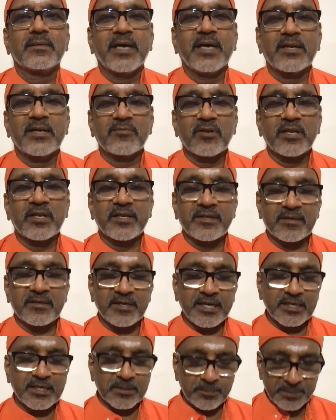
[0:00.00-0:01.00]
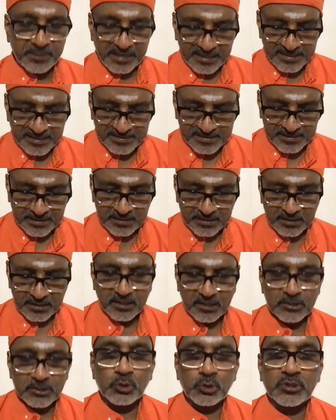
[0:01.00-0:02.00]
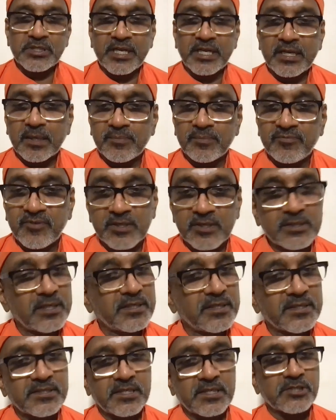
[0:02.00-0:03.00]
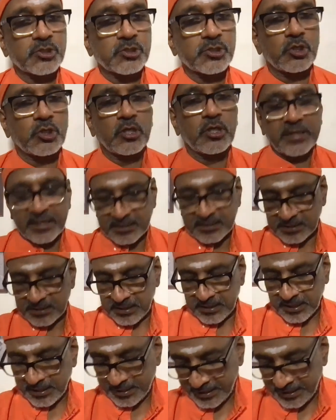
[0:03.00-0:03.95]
That will create a base to take up further discussion on that.